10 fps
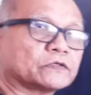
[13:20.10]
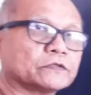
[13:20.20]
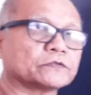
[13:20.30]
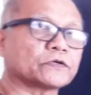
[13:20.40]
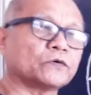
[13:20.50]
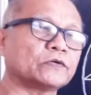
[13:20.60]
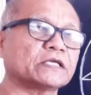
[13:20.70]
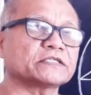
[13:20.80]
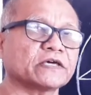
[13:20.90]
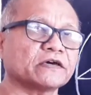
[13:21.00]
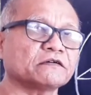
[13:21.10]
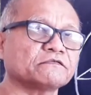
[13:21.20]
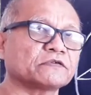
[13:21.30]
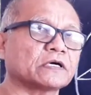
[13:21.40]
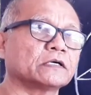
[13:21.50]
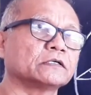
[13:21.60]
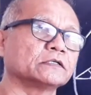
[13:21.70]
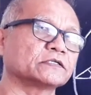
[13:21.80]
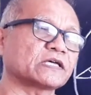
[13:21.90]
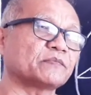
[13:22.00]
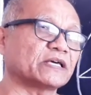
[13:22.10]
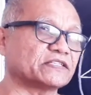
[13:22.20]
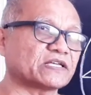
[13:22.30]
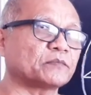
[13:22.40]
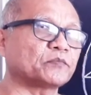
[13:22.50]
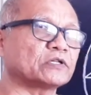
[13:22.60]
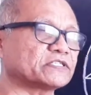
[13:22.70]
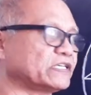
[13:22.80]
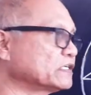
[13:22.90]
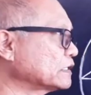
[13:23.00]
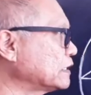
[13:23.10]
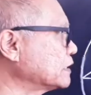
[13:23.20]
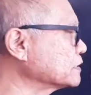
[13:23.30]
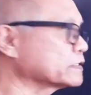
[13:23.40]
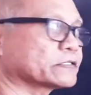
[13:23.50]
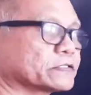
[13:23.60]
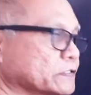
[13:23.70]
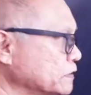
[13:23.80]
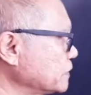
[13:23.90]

So let's have some examples here, class.